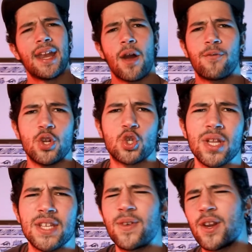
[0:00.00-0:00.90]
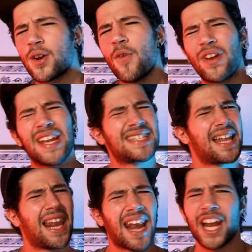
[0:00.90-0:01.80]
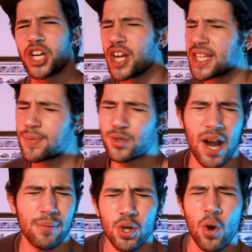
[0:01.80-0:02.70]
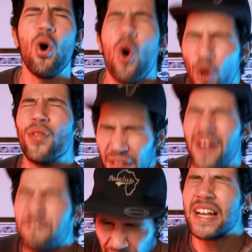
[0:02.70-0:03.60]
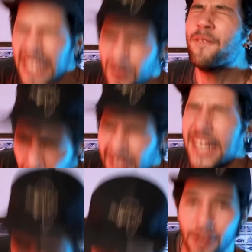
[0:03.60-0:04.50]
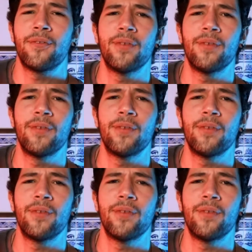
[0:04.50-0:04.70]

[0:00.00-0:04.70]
Now, if you enjoyed this video, don't forget to like, share, subscribe, you know, all that funky, funny stuff.